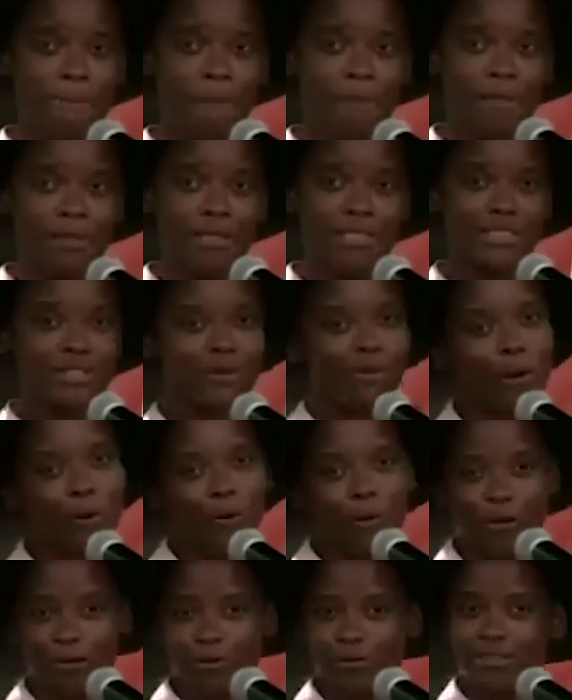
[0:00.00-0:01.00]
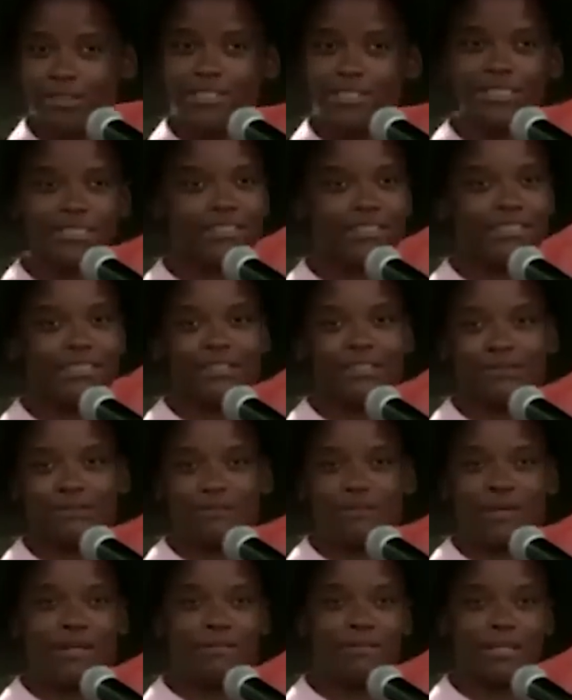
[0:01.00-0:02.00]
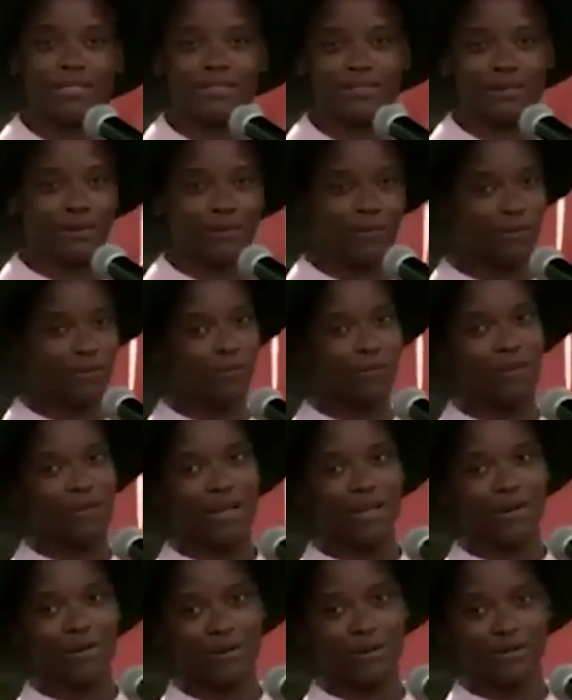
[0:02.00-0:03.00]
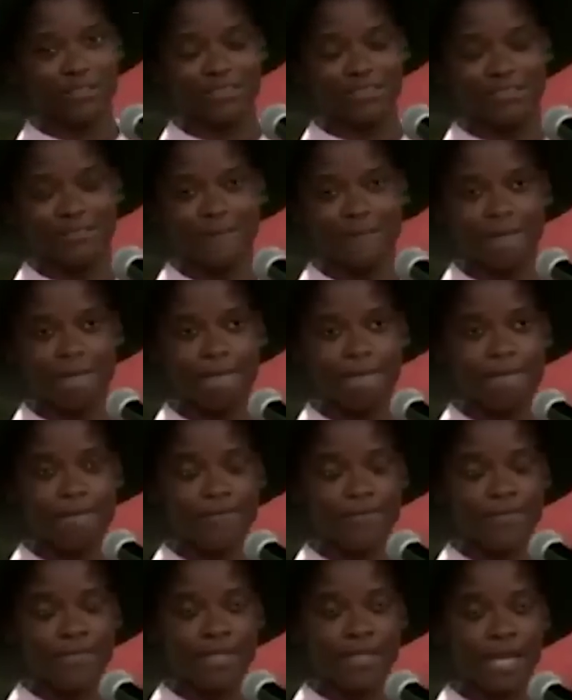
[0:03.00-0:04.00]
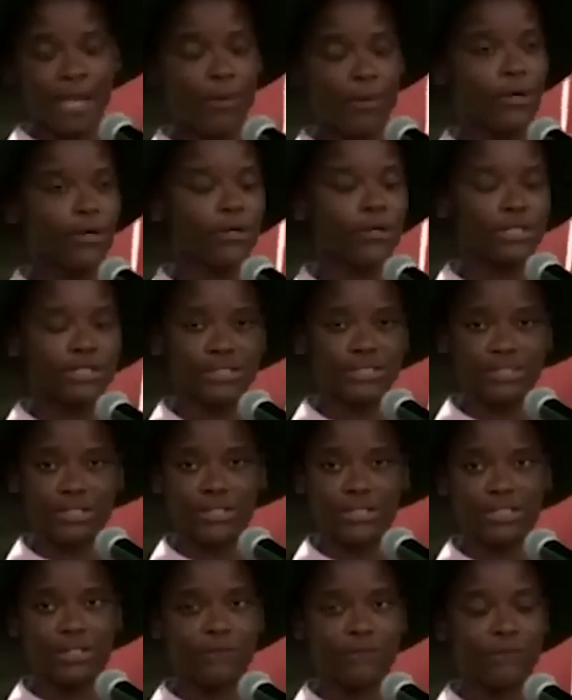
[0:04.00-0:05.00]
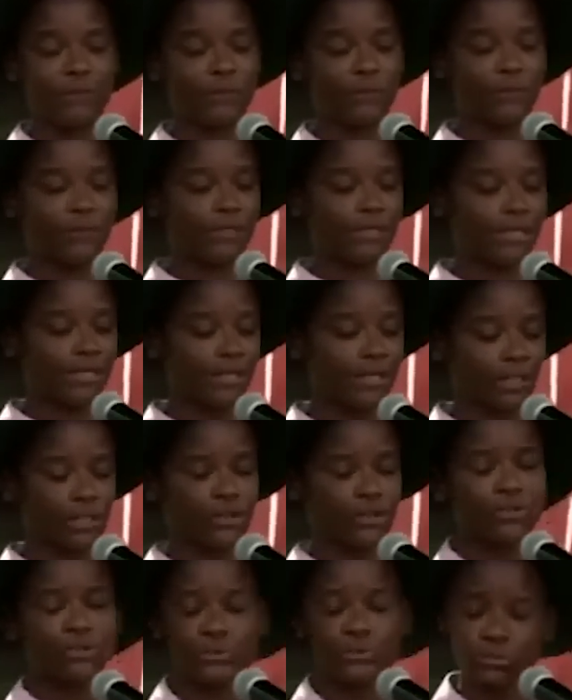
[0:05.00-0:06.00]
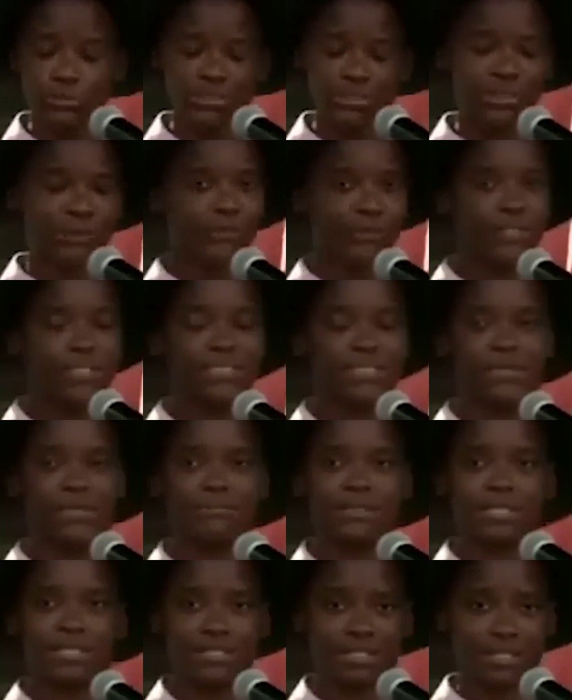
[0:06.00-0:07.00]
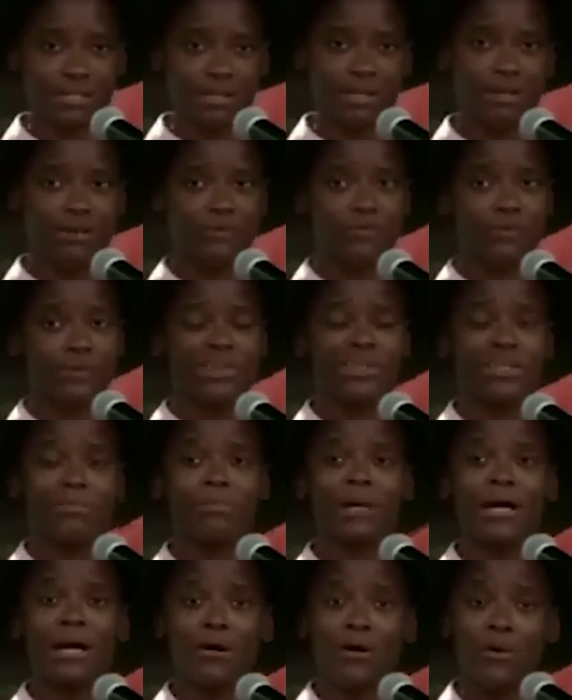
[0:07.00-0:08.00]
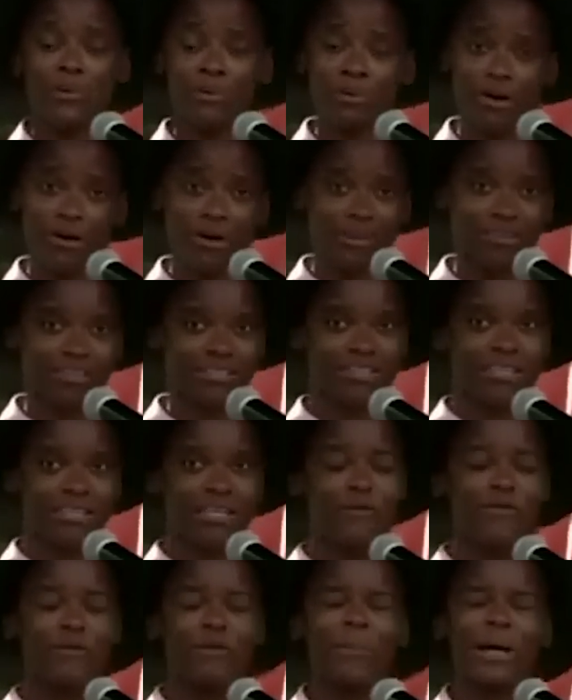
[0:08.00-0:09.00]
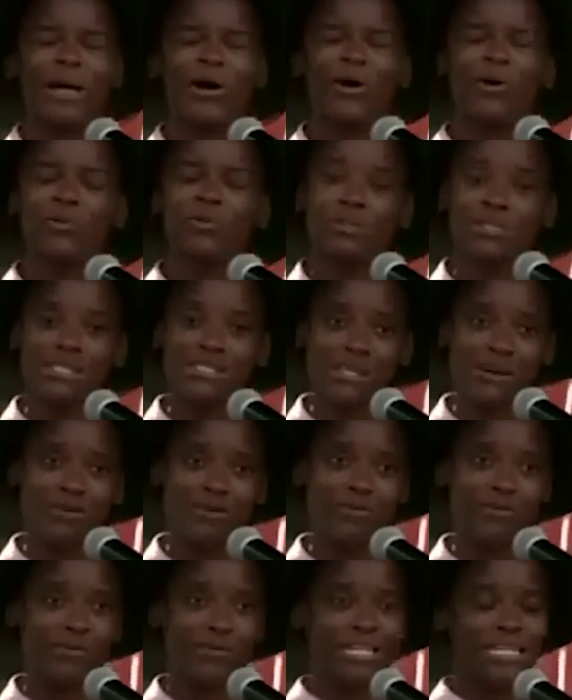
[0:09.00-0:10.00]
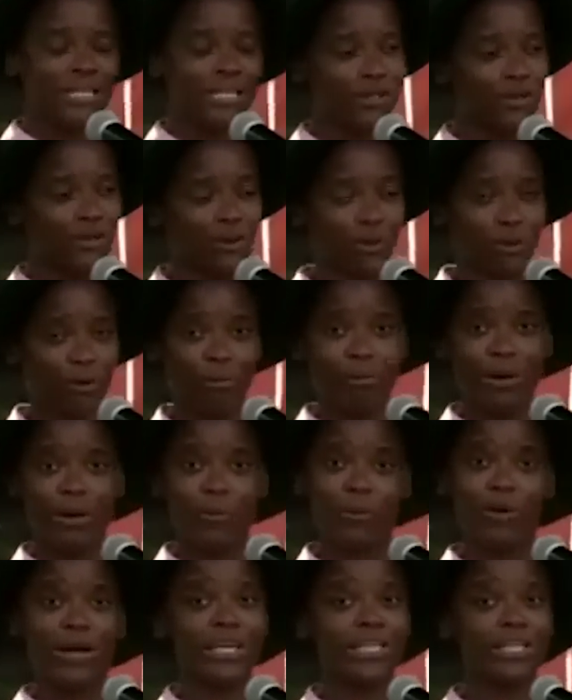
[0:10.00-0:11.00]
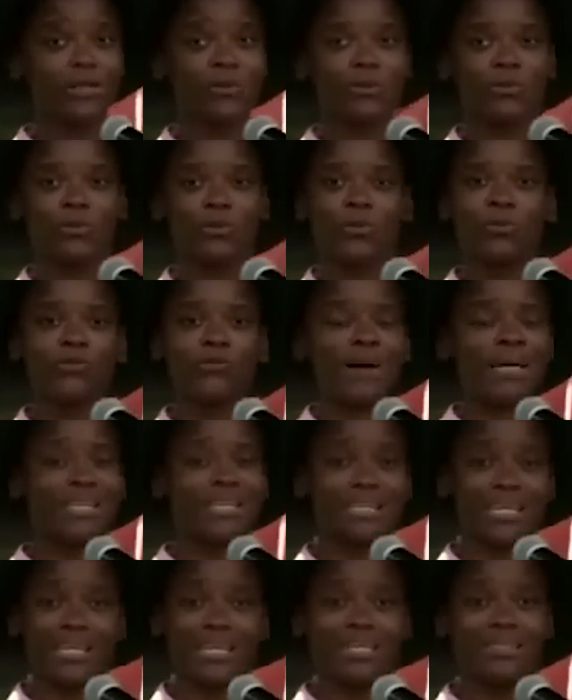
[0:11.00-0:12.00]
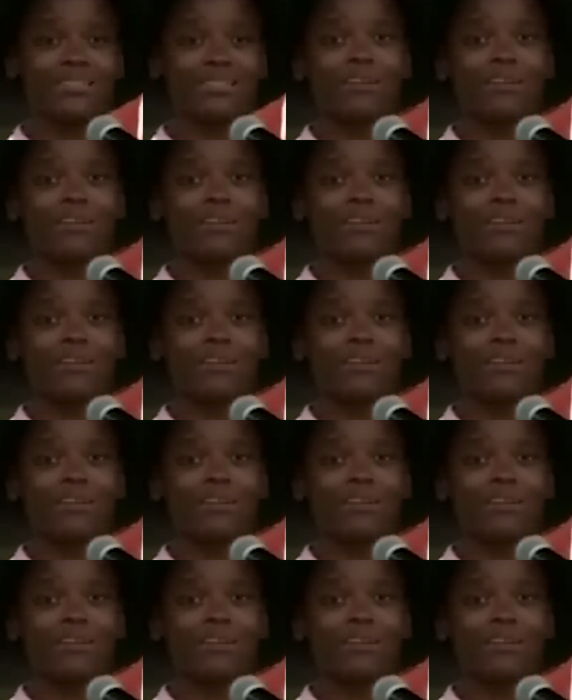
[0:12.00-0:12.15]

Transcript: So I went on this journey to find myself and find God. I went on this journey for true self-acceptance and love within my own heart, for my own self, not by what anyone will validate and tell